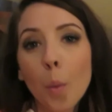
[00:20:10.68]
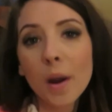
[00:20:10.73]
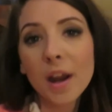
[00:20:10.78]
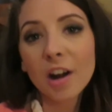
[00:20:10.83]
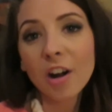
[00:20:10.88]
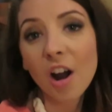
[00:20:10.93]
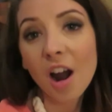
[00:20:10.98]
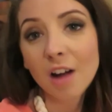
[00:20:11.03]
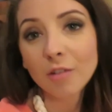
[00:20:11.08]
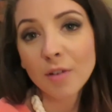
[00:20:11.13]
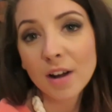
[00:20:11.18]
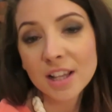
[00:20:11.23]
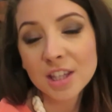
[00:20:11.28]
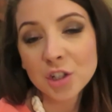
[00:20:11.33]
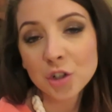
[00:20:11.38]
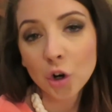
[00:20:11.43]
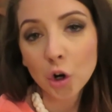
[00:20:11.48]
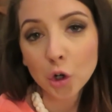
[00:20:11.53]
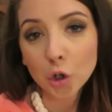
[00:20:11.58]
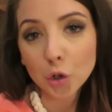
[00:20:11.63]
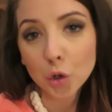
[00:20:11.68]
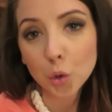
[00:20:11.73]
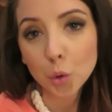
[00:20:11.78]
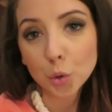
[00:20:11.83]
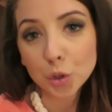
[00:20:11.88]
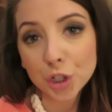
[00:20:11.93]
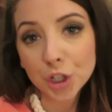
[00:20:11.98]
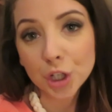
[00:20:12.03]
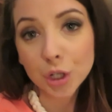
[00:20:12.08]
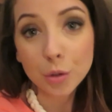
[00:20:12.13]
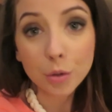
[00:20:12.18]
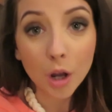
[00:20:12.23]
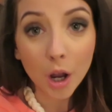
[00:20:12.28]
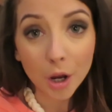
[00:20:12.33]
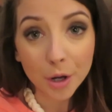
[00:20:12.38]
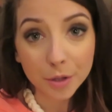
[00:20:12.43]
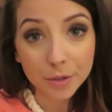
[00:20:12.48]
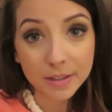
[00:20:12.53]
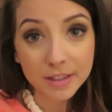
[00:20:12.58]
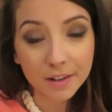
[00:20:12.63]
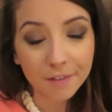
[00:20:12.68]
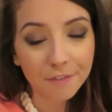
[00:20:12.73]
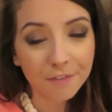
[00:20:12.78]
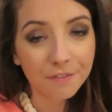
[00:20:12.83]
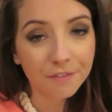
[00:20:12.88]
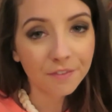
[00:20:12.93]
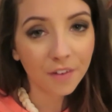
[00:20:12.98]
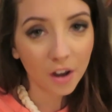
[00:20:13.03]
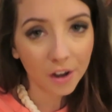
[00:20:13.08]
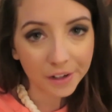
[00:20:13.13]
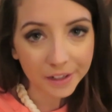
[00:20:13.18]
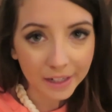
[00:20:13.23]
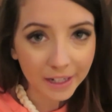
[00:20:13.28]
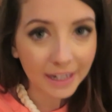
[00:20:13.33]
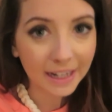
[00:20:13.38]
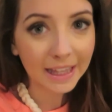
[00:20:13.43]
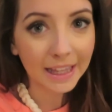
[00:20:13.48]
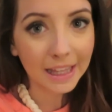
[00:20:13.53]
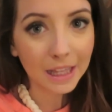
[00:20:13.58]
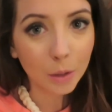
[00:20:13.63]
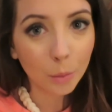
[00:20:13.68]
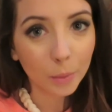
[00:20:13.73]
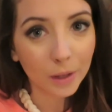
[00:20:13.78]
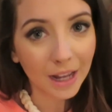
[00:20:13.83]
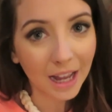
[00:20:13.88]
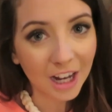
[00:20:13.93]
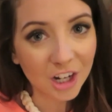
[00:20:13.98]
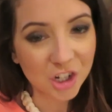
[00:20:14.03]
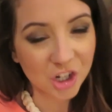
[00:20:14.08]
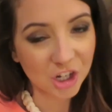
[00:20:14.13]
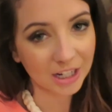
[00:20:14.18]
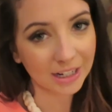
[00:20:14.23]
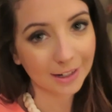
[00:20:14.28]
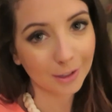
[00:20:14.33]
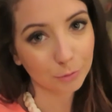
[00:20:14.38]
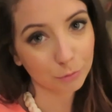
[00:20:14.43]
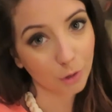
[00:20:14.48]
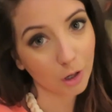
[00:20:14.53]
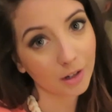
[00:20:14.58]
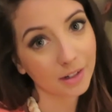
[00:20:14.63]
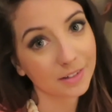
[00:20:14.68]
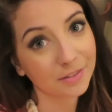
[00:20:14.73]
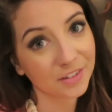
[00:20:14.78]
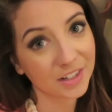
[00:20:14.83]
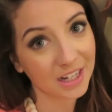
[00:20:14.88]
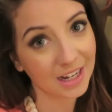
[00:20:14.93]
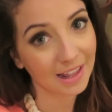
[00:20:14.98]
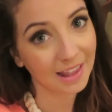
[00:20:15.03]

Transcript: We are at a restaurant called Sugg's. Finally, we actually arrived